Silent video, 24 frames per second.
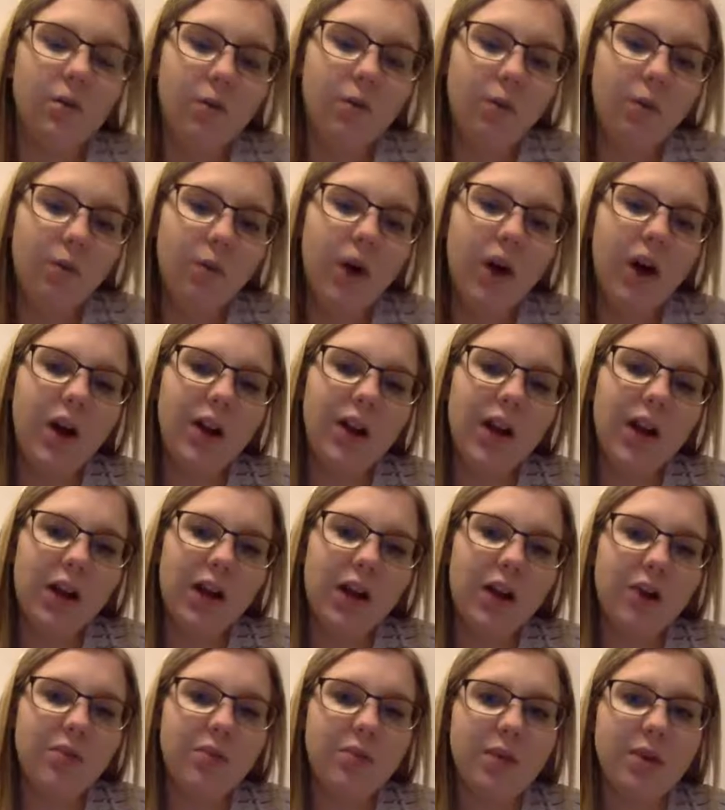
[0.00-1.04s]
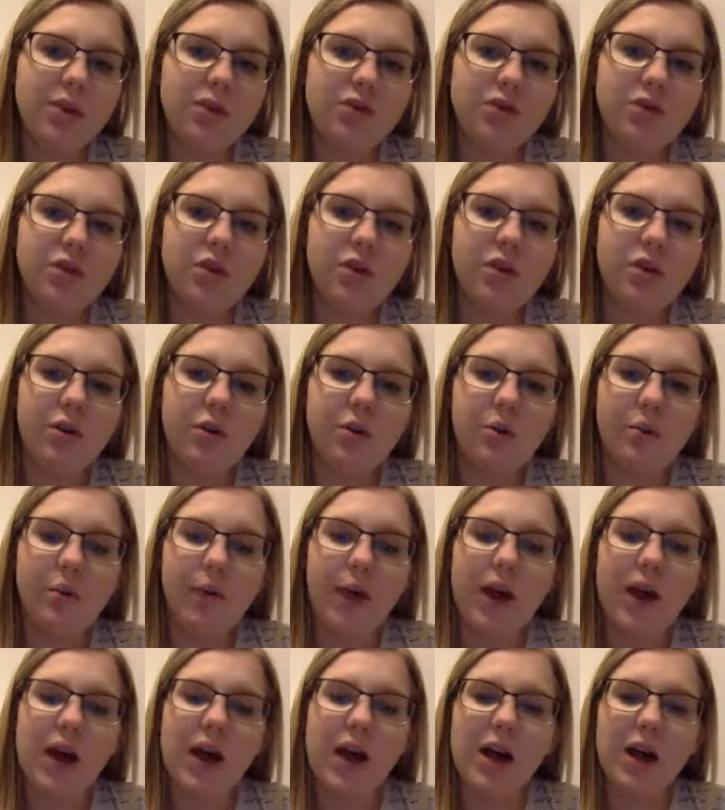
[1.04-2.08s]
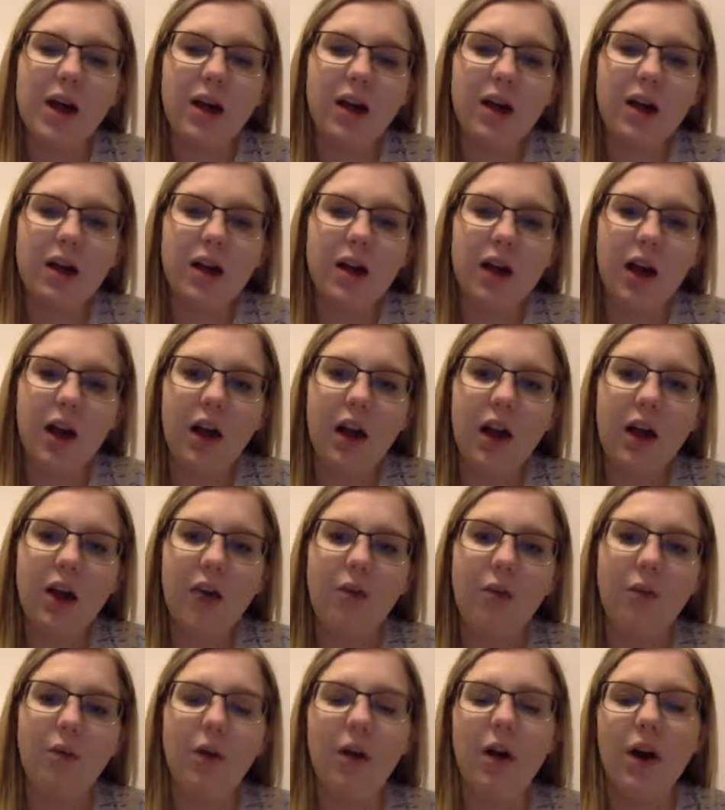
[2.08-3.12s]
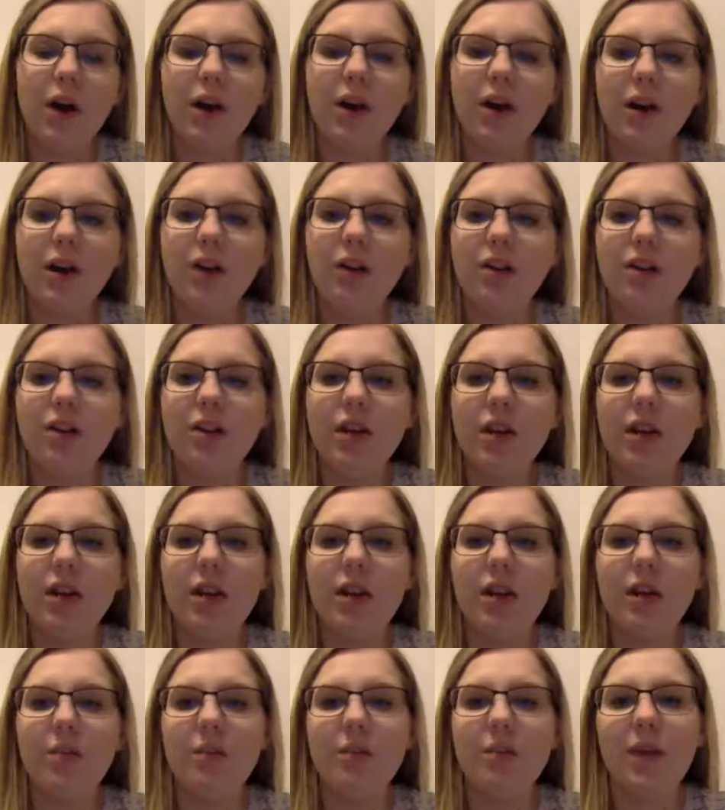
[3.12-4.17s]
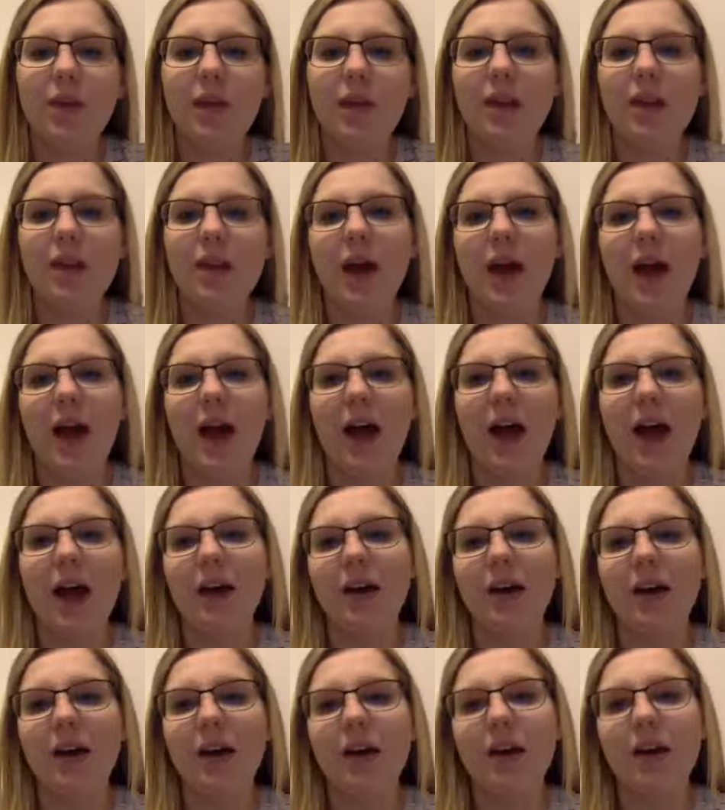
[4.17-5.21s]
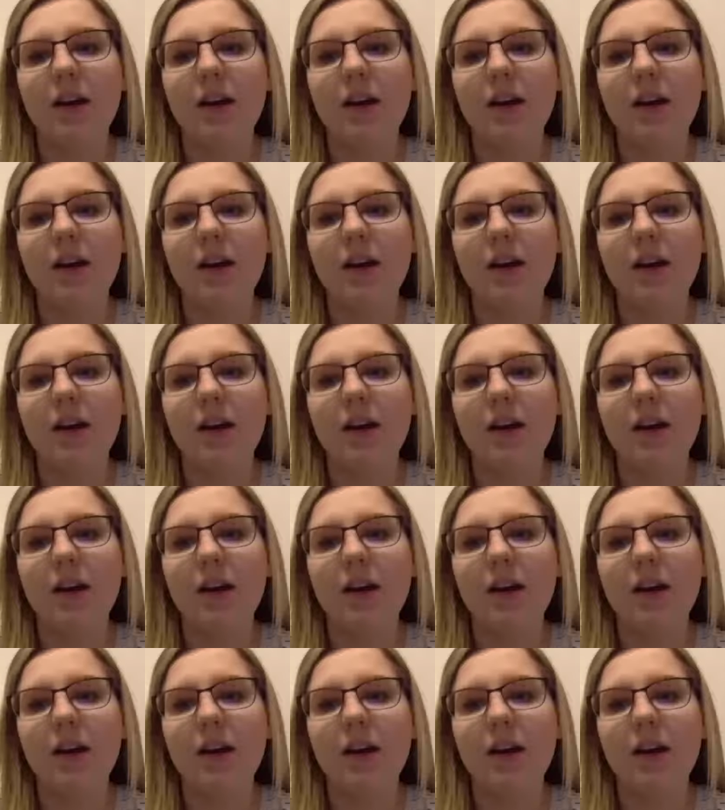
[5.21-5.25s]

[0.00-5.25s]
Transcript: Well, that could be true, but another thing could be that,